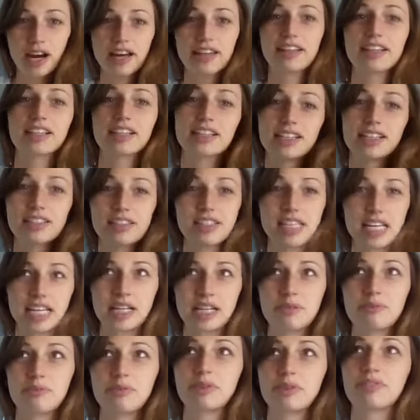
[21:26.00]
I think that's
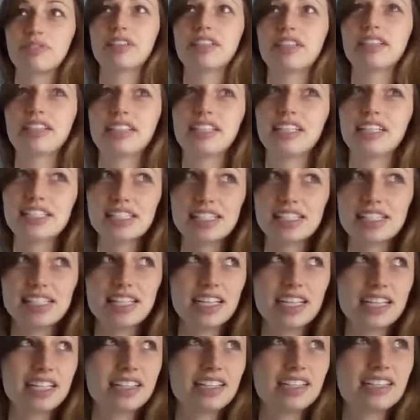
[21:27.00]
like a more
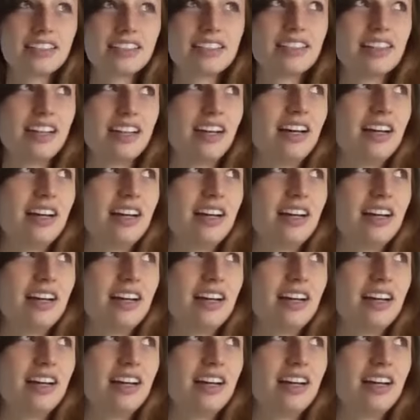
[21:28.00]
realistic